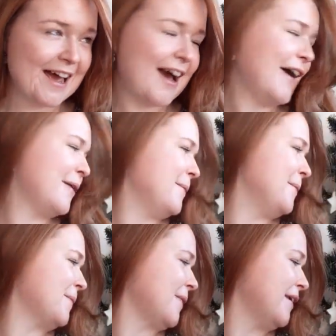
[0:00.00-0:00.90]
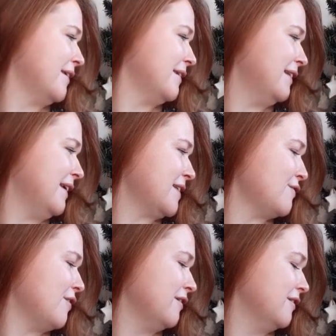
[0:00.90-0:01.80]
um, later
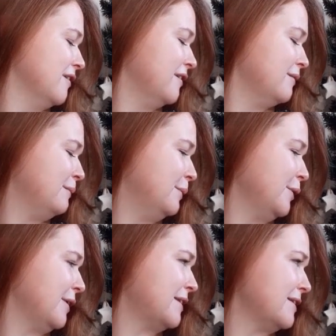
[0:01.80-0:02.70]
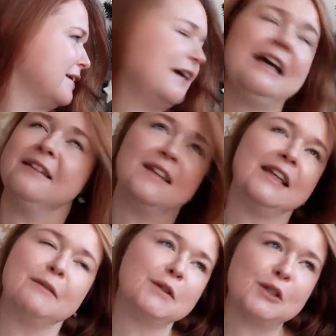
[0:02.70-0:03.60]
on. But and then
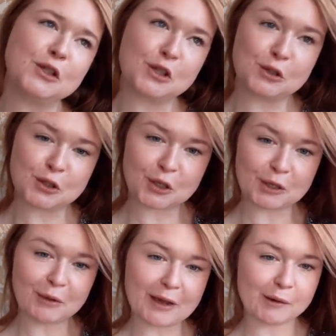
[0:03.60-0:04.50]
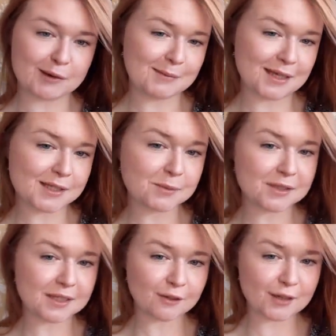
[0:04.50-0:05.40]
I will also show you how I made some of
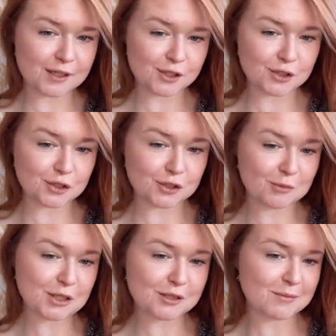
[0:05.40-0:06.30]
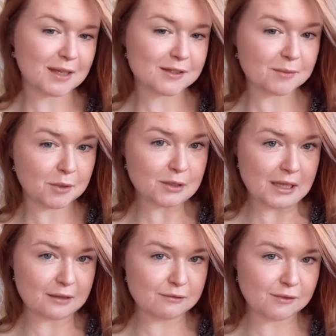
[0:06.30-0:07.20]
the decorations should you wish to make some
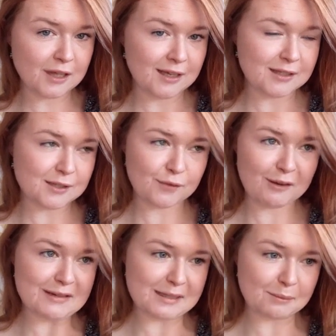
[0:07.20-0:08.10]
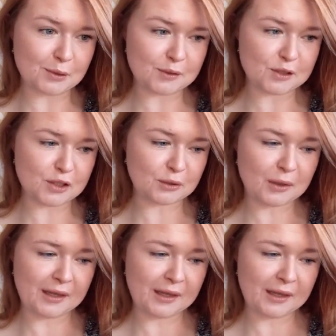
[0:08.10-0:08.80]
yourself. It's very simple to do,